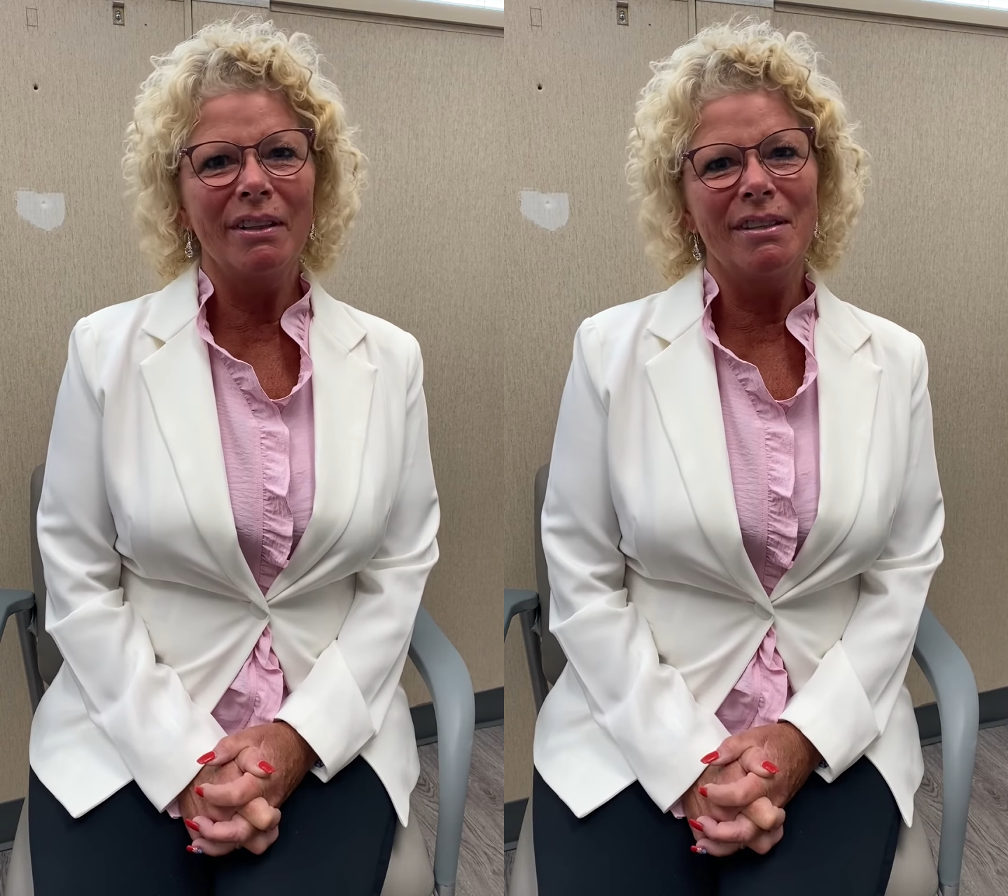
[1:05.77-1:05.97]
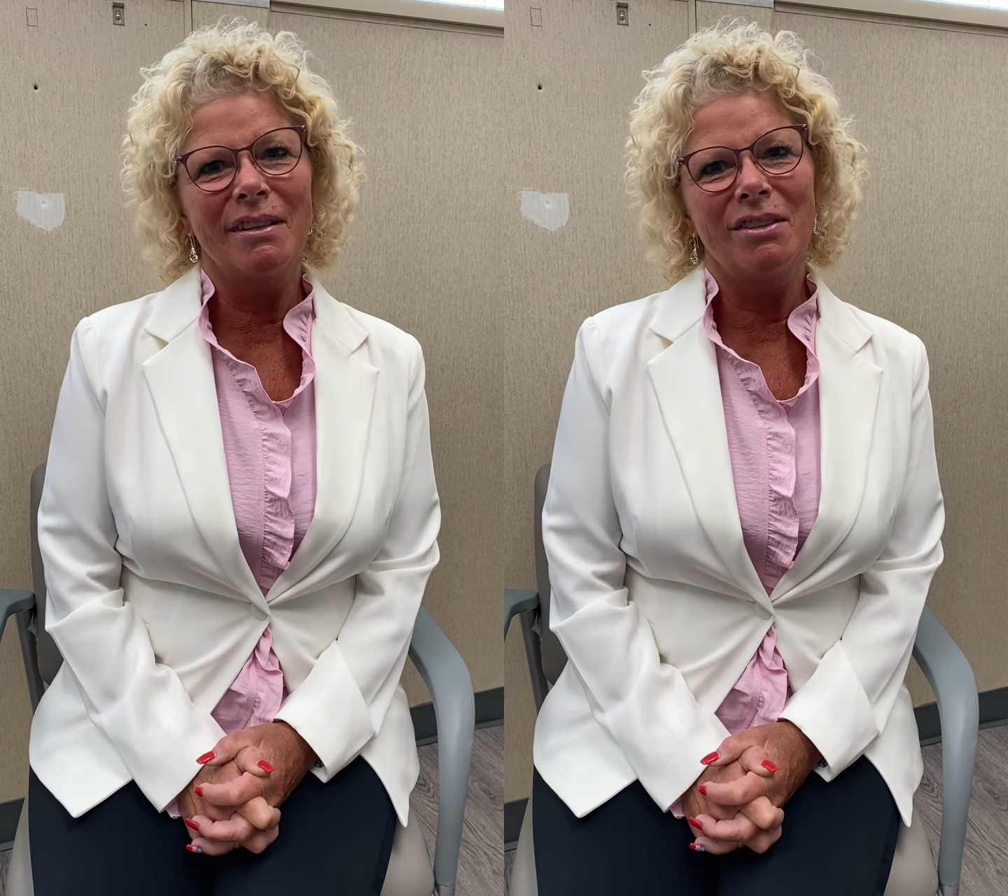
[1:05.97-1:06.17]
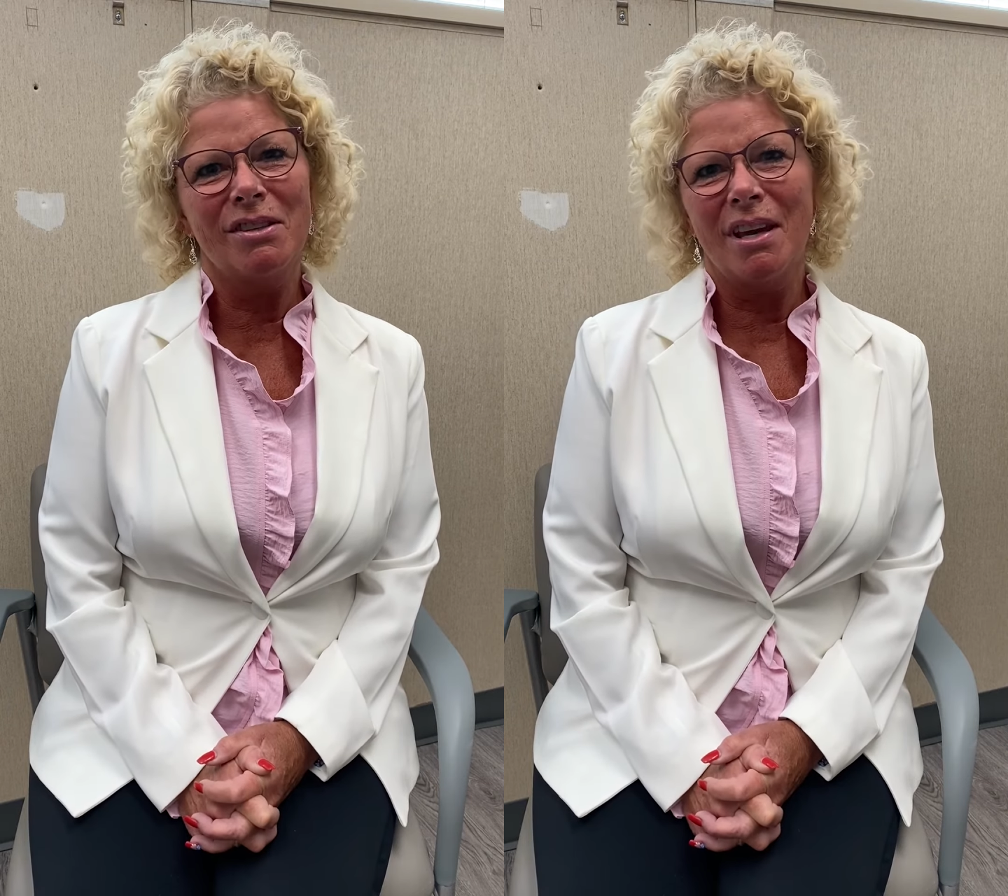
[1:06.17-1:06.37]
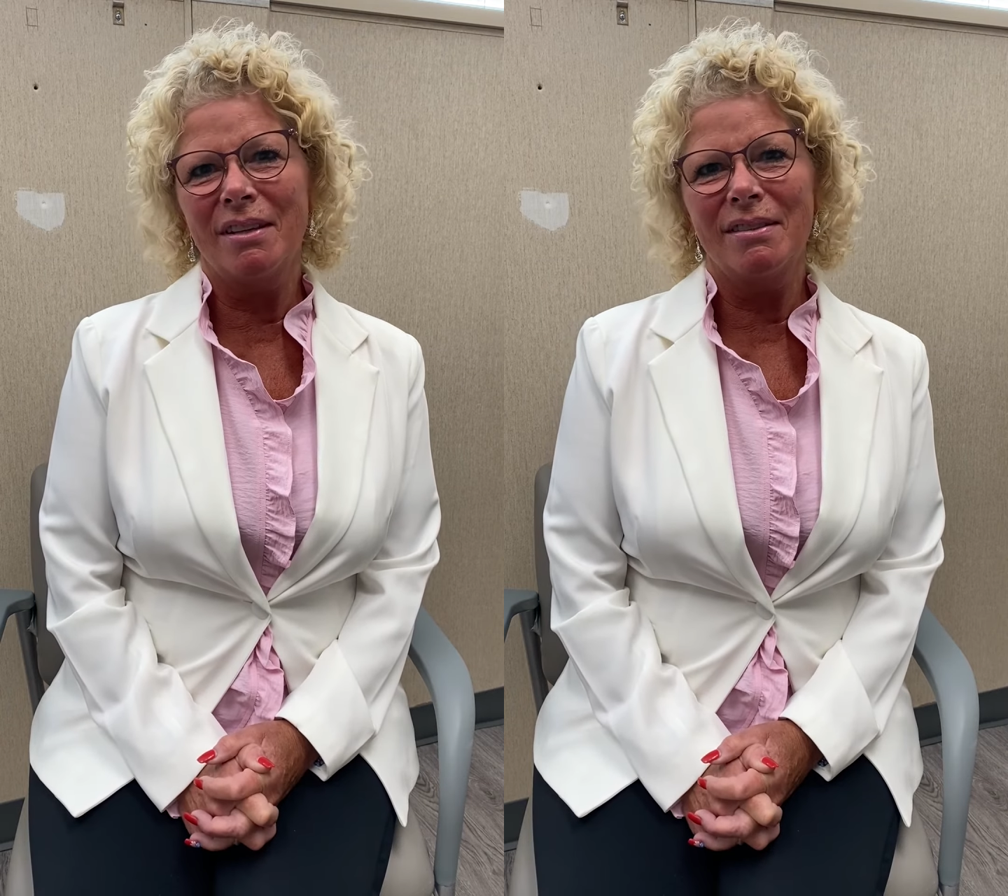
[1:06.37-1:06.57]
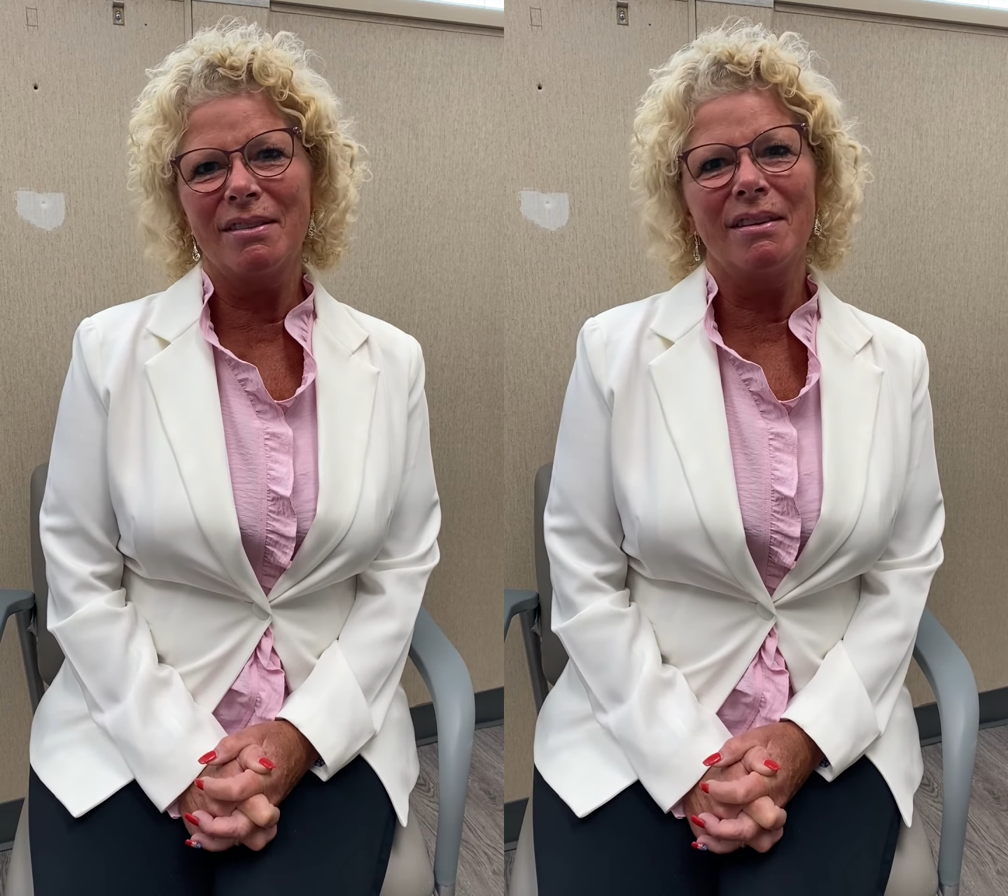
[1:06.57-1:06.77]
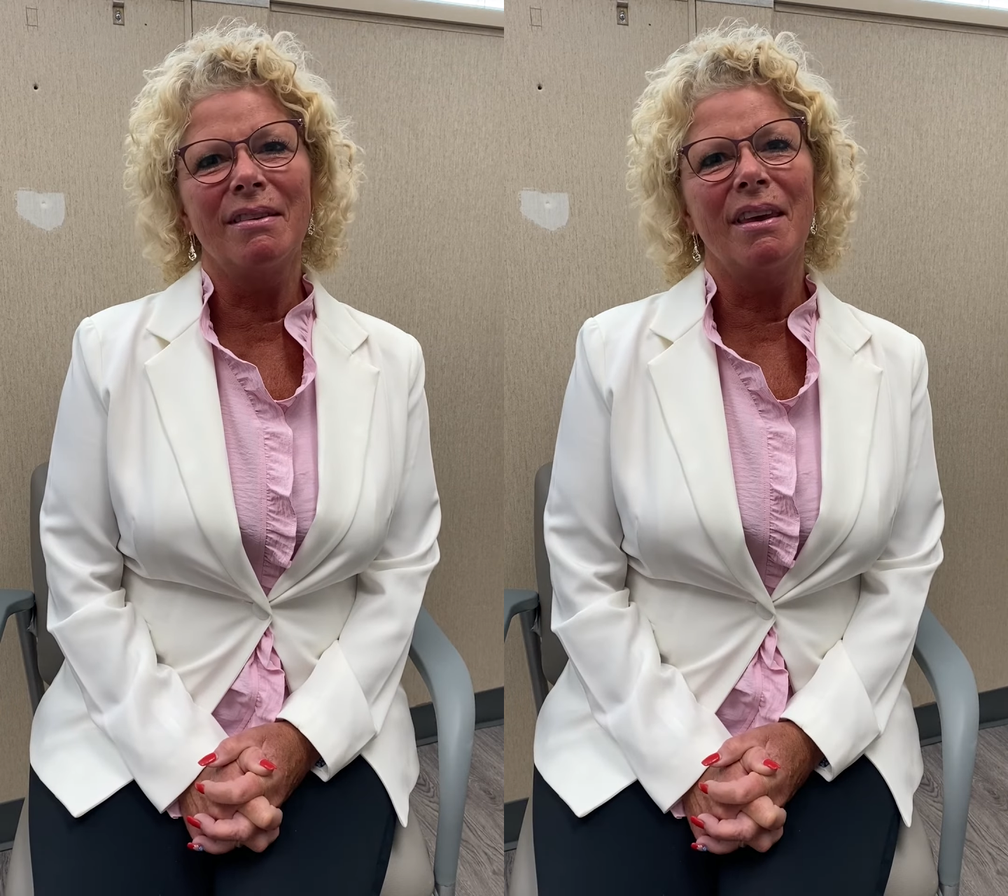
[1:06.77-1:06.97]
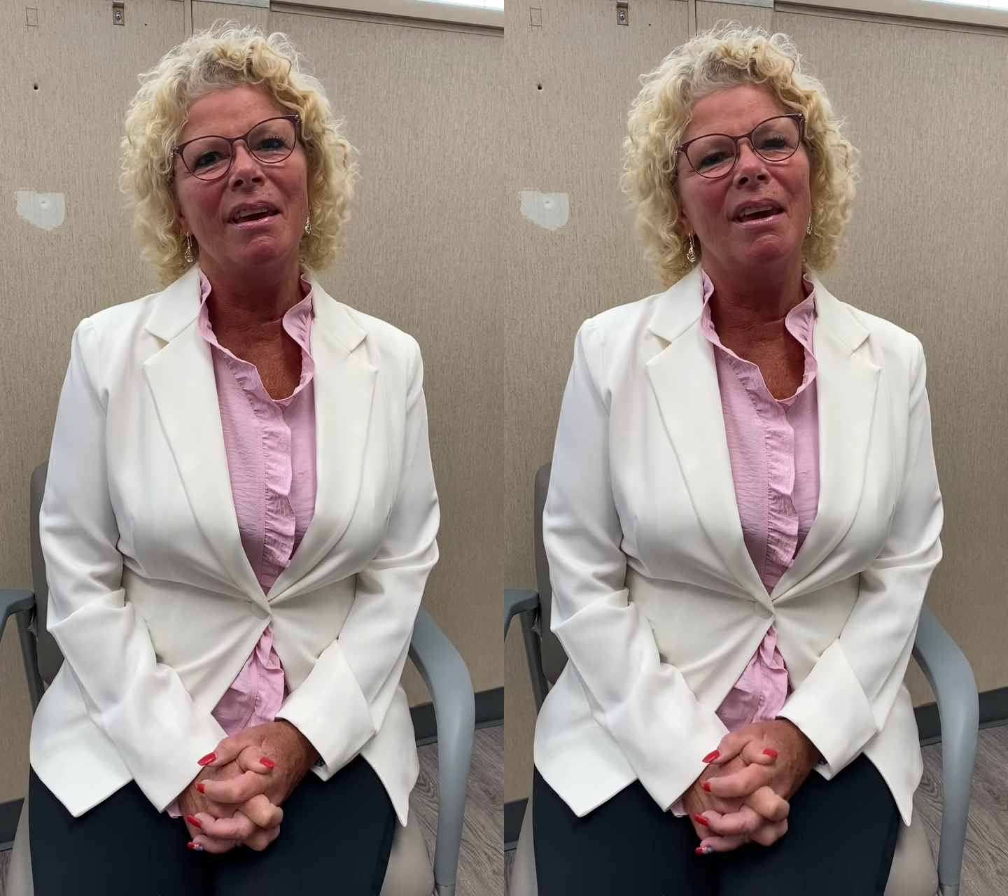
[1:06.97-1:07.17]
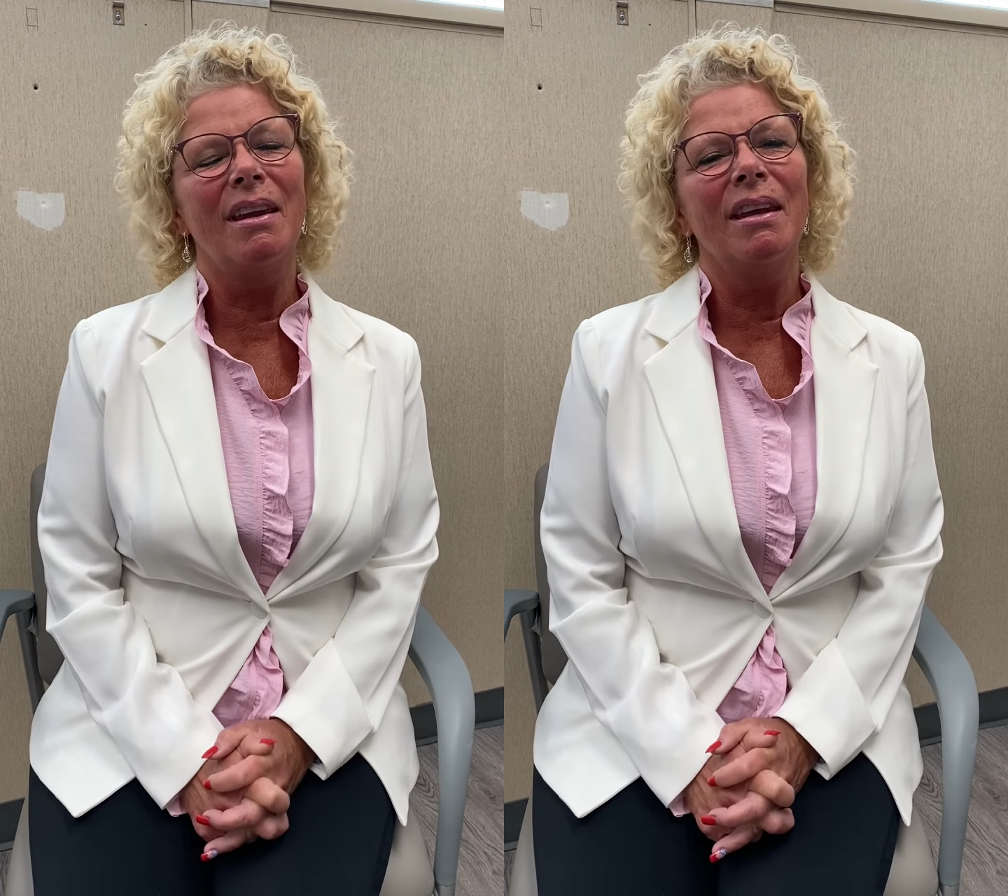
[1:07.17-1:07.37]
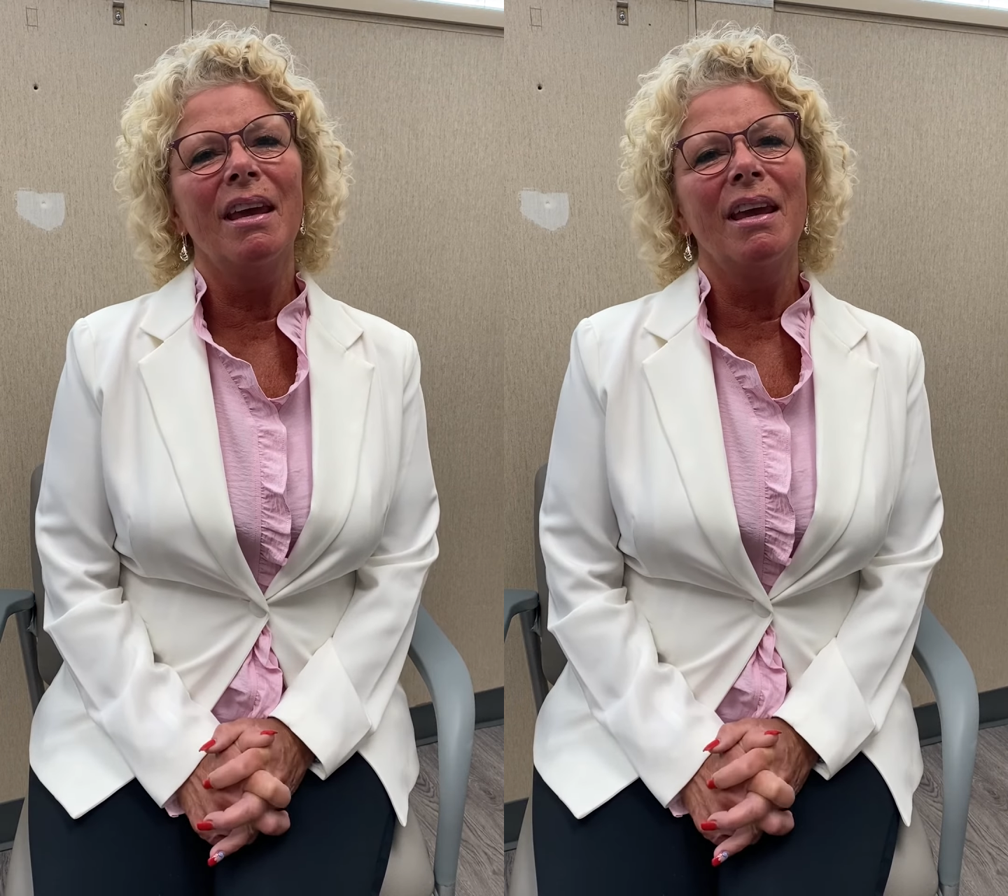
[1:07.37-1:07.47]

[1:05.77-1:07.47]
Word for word: suggest that